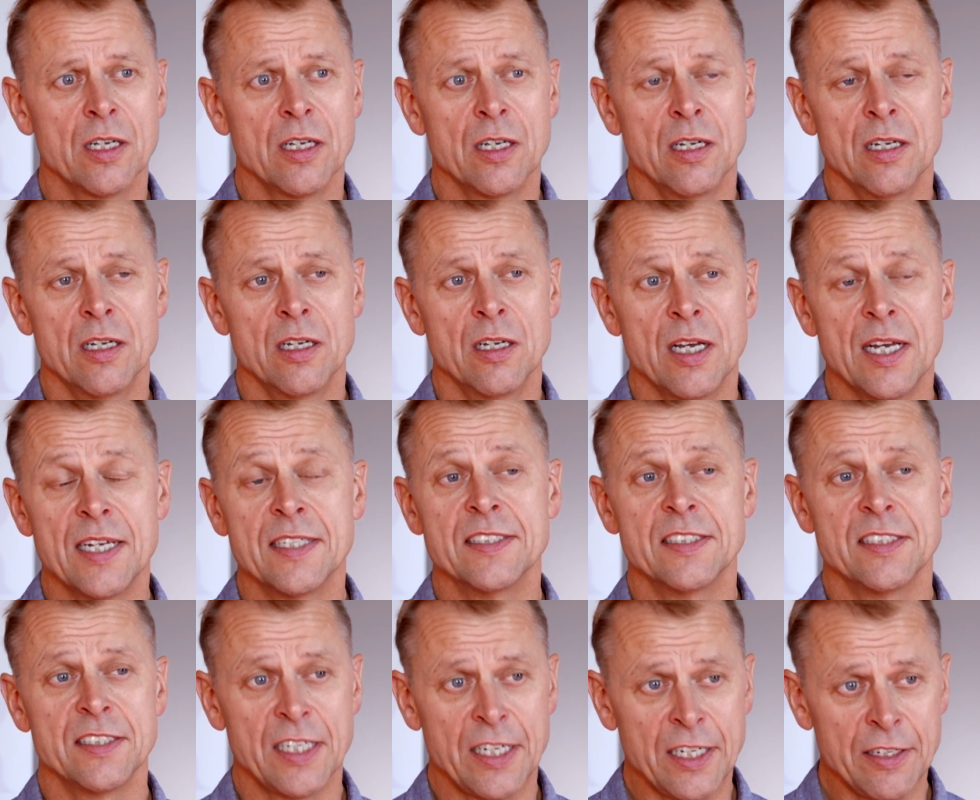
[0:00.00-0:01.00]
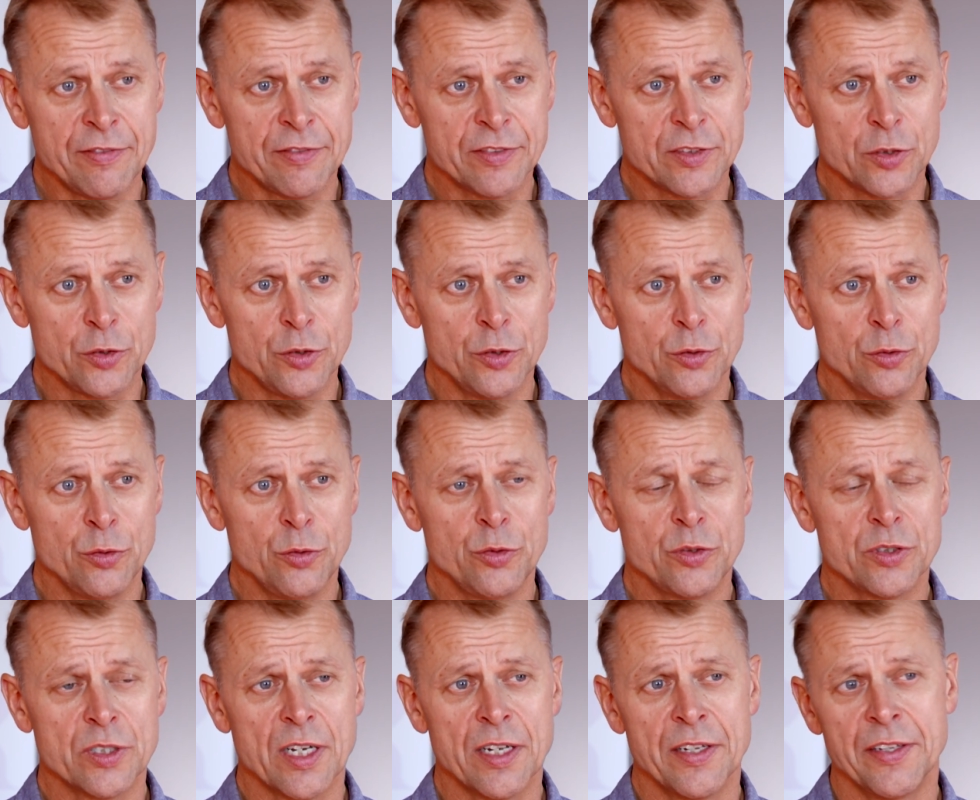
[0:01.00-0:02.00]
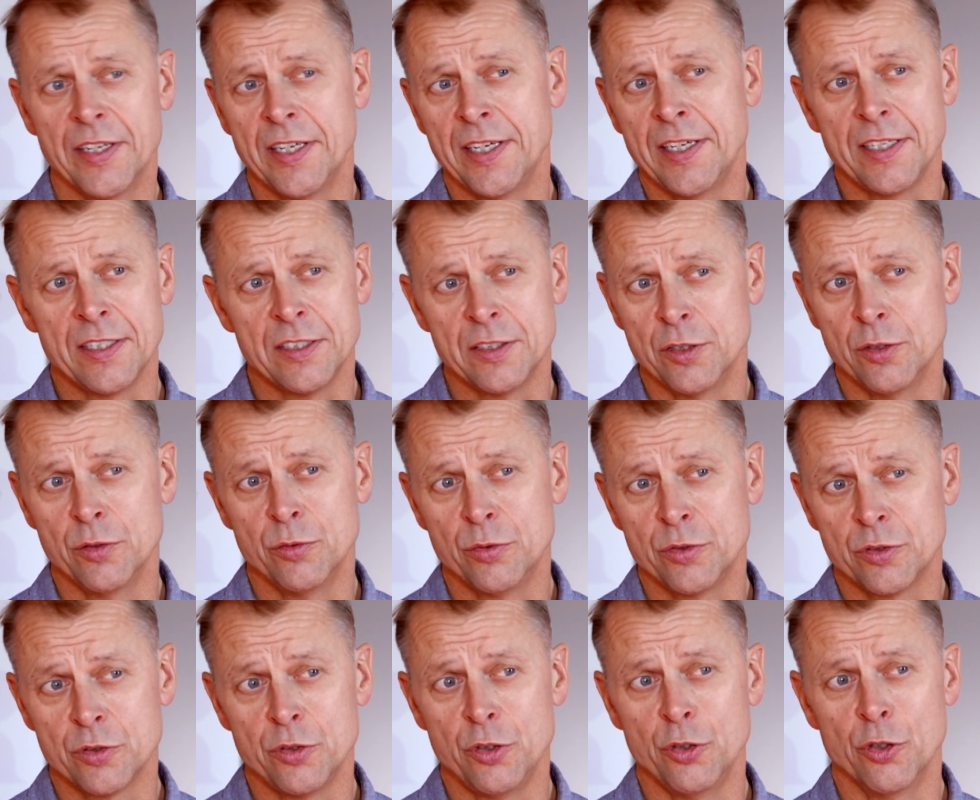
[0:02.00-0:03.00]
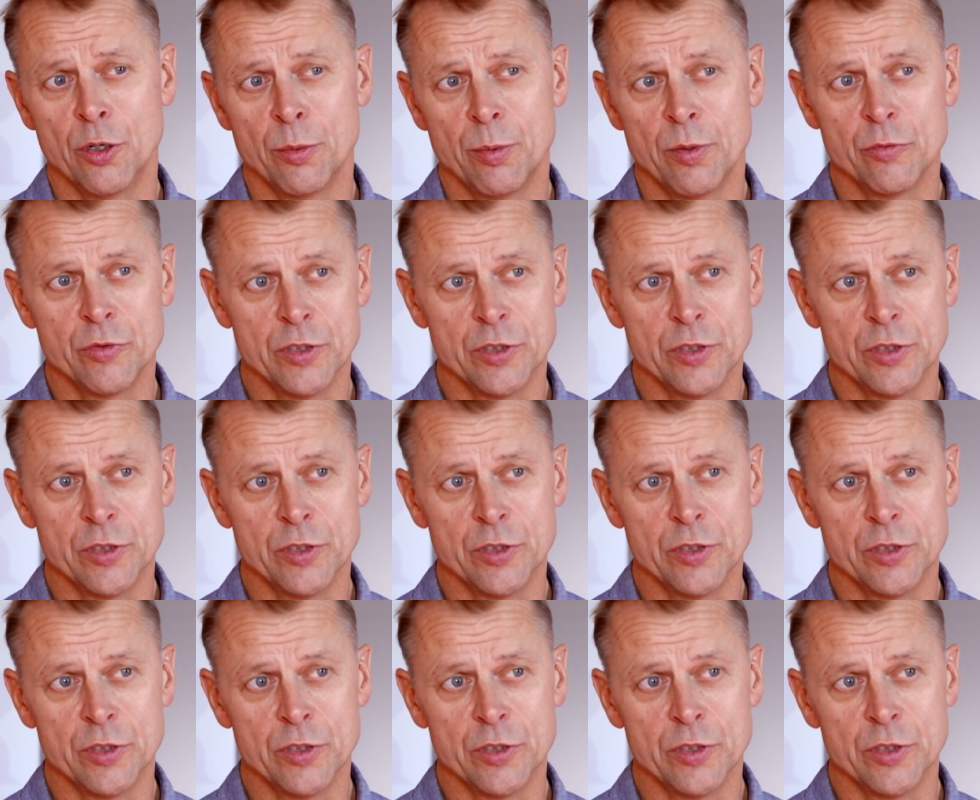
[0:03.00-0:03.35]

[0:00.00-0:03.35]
and safe to use, and they induce durable